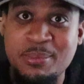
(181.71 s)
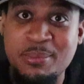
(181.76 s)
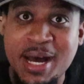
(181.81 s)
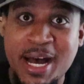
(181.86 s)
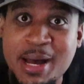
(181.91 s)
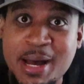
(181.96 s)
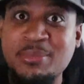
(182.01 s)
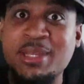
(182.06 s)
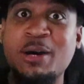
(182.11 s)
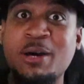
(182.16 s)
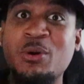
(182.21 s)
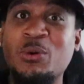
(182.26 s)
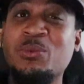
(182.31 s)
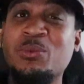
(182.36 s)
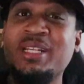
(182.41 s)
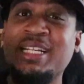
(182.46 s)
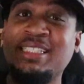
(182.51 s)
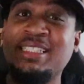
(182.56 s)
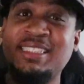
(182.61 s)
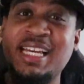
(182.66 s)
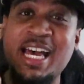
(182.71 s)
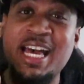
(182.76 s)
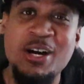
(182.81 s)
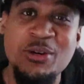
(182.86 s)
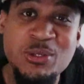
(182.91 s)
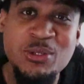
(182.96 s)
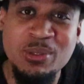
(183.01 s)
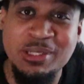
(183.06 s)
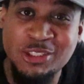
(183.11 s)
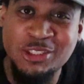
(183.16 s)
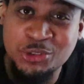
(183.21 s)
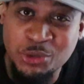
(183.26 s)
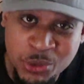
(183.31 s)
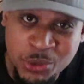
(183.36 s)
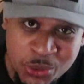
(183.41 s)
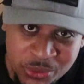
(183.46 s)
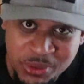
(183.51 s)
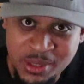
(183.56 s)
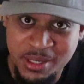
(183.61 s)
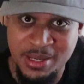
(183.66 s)
of mom that will really tell you the
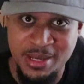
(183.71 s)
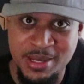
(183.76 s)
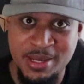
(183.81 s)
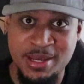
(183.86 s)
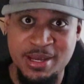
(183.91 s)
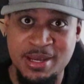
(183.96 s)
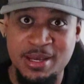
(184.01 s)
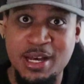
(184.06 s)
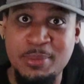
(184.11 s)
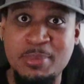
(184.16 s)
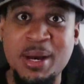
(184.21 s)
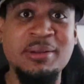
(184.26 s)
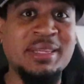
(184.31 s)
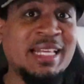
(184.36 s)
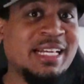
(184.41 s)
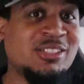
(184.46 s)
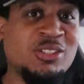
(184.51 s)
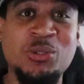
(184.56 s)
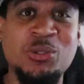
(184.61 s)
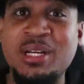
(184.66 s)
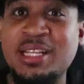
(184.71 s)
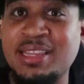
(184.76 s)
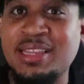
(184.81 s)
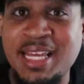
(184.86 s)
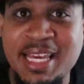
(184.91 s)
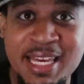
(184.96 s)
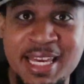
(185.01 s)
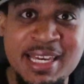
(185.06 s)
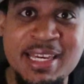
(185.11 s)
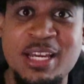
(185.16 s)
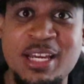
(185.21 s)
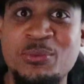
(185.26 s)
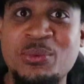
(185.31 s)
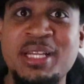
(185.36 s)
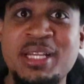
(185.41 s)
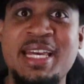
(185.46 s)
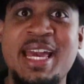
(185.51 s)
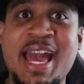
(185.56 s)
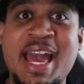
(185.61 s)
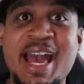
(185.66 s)
truth about that sort of thing and
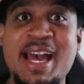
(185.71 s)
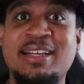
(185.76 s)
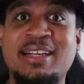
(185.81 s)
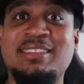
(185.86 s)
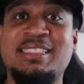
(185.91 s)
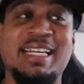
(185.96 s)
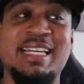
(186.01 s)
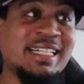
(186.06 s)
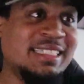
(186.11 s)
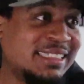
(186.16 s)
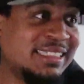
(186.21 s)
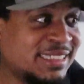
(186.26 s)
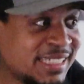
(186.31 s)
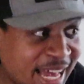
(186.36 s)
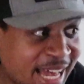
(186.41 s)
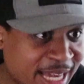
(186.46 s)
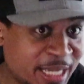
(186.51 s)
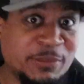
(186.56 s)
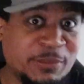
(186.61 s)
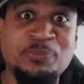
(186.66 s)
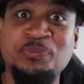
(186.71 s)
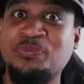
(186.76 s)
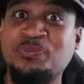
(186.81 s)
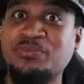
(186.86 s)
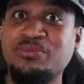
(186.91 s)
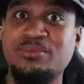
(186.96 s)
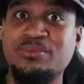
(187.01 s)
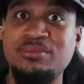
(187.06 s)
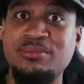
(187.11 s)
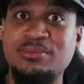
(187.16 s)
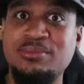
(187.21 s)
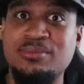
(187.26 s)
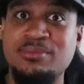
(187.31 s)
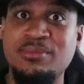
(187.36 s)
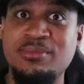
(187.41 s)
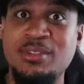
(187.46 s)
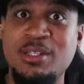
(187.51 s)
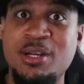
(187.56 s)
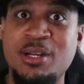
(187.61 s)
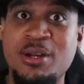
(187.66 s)
really has insight
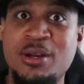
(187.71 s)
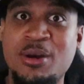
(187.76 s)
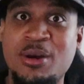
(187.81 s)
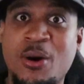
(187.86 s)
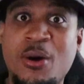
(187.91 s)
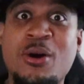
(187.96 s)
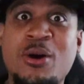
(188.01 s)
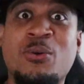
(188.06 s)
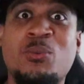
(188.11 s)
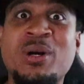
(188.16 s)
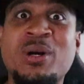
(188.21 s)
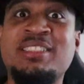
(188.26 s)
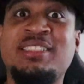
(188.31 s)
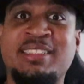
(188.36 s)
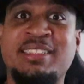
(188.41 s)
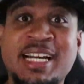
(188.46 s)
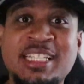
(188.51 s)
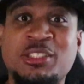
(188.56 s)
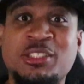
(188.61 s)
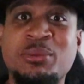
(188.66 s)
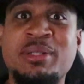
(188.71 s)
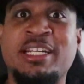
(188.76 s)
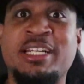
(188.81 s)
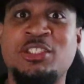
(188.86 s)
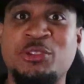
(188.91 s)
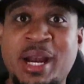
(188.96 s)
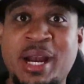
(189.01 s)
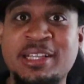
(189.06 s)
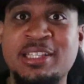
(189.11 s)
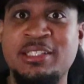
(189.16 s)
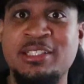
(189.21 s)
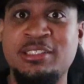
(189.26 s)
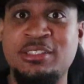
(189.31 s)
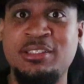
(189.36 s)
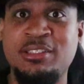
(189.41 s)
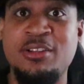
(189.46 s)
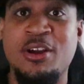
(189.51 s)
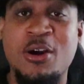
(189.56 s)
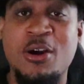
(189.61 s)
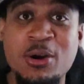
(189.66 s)
on what sexually attracted
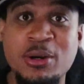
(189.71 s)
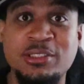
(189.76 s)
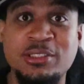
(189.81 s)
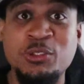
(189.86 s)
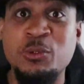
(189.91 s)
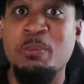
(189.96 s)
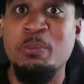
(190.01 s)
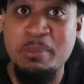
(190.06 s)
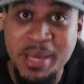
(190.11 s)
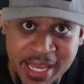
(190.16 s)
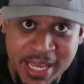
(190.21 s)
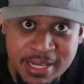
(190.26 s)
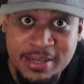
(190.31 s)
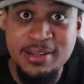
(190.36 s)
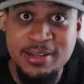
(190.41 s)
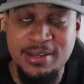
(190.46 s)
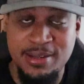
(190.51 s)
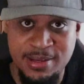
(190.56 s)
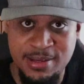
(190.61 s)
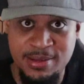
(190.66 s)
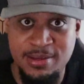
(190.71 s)
her to men,